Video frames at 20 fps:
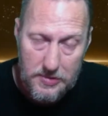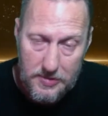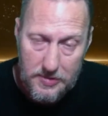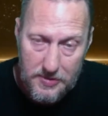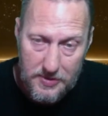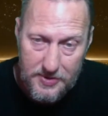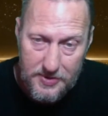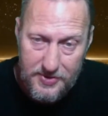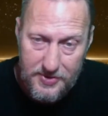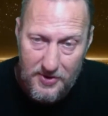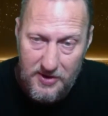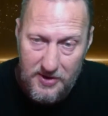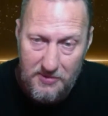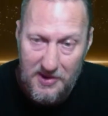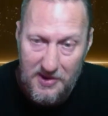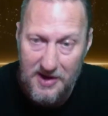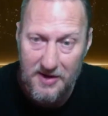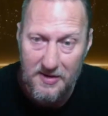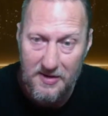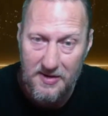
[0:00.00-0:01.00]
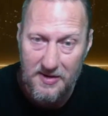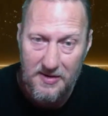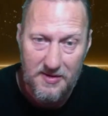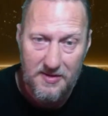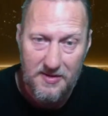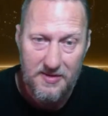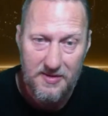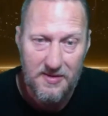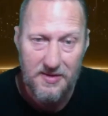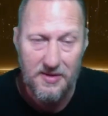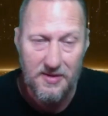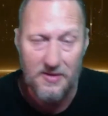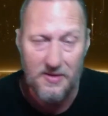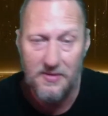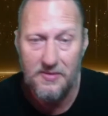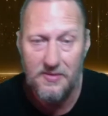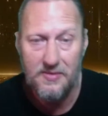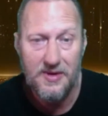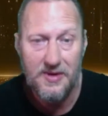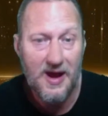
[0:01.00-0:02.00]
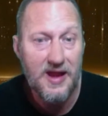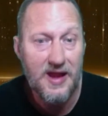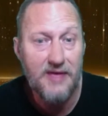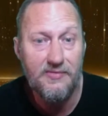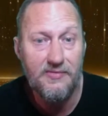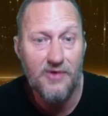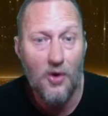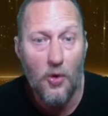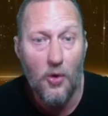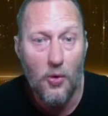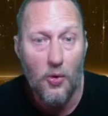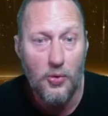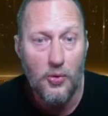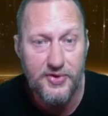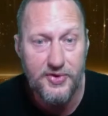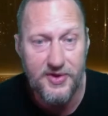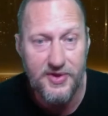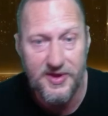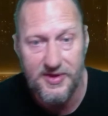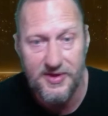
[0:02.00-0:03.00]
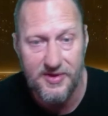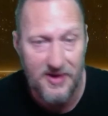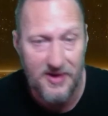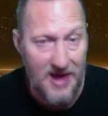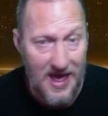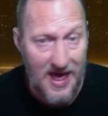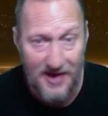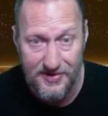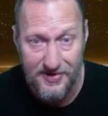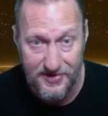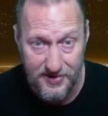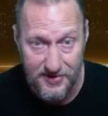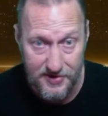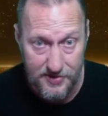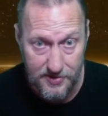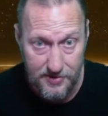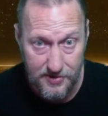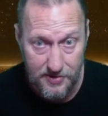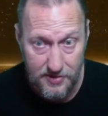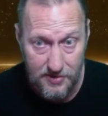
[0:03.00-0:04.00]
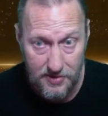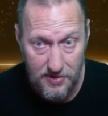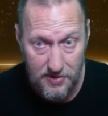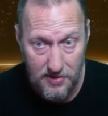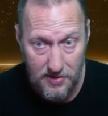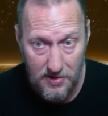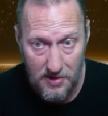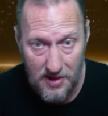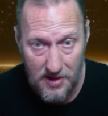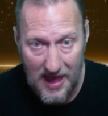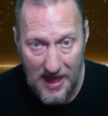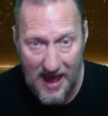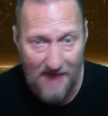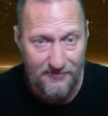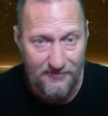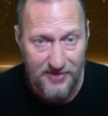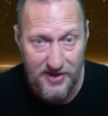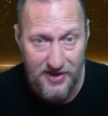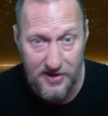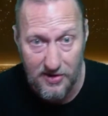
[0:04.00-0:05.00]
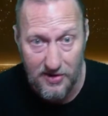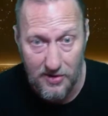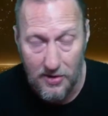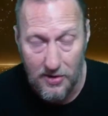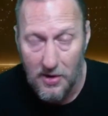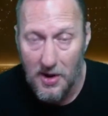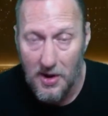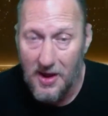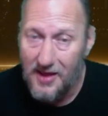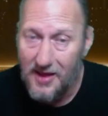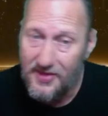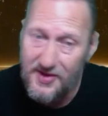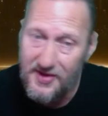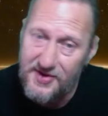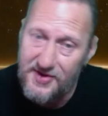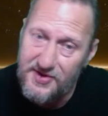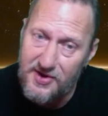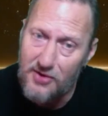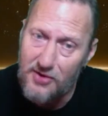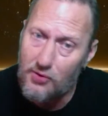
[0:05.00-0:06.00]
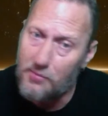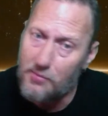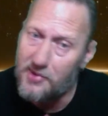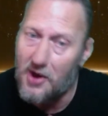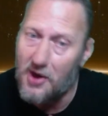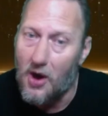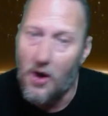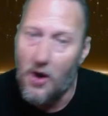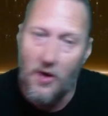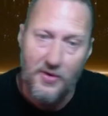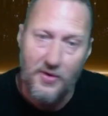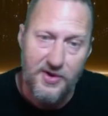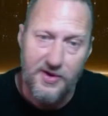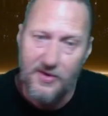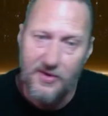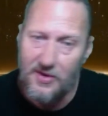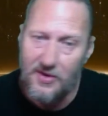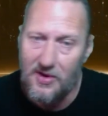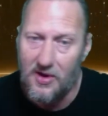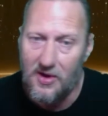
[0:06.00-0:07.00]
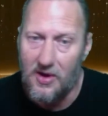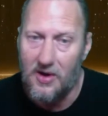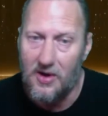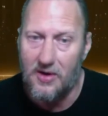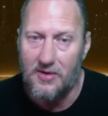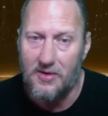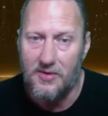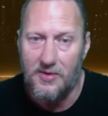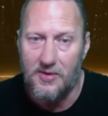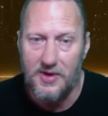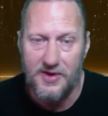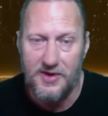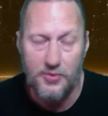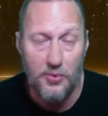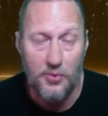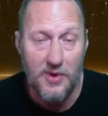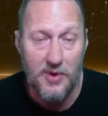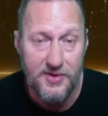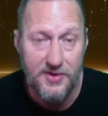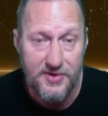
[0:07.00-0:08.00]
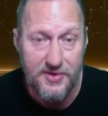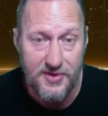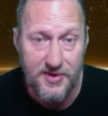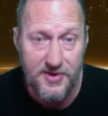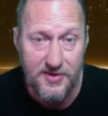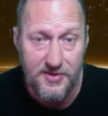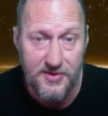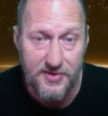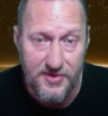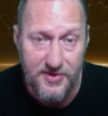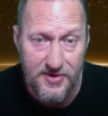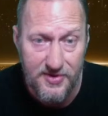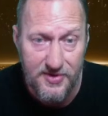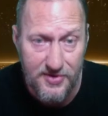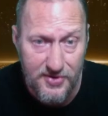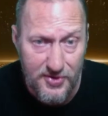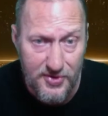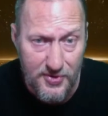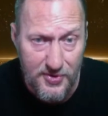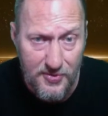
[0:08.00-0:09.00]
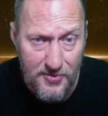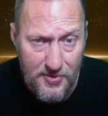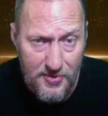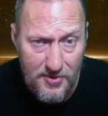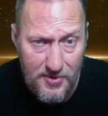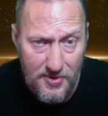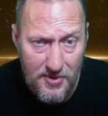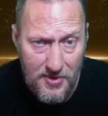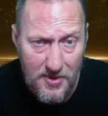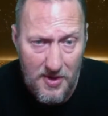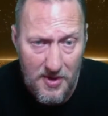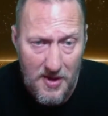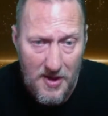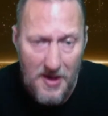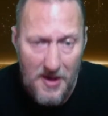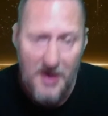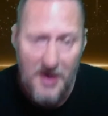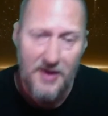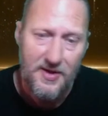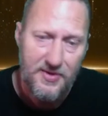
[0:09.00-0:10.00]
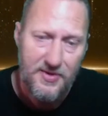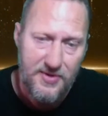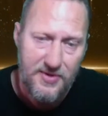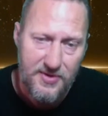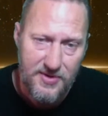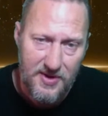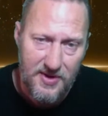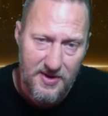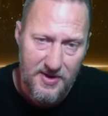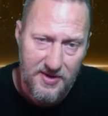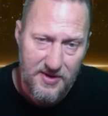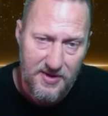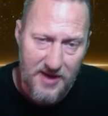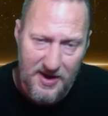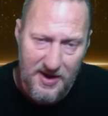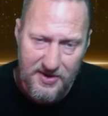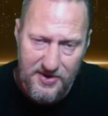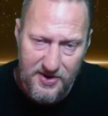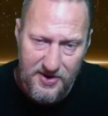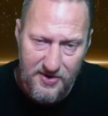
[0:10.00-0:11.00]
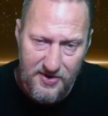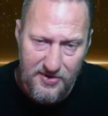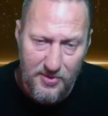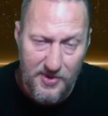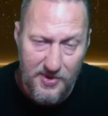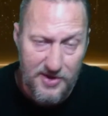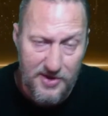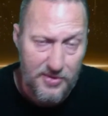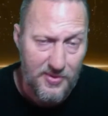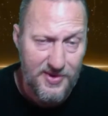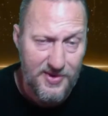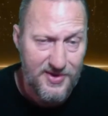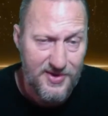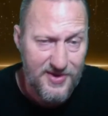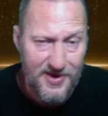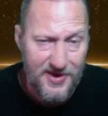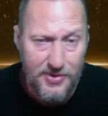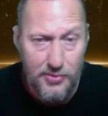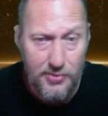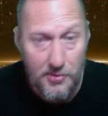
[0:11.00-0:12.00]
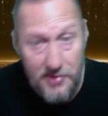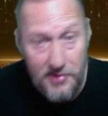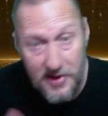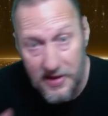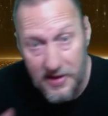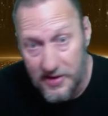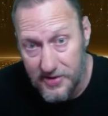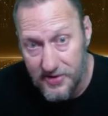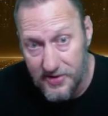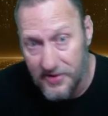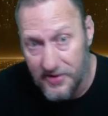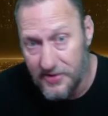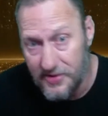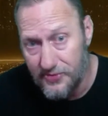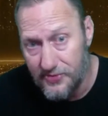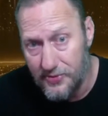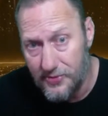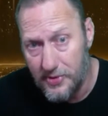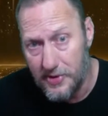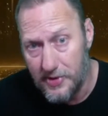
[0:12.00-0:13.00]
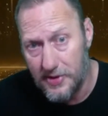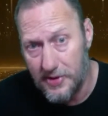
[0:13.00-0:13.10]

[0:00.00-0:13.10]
It's only been not even a whole season last season. Half the year. This year will be all year long. It's one season, season 2. The next year, 2026, will be season 3.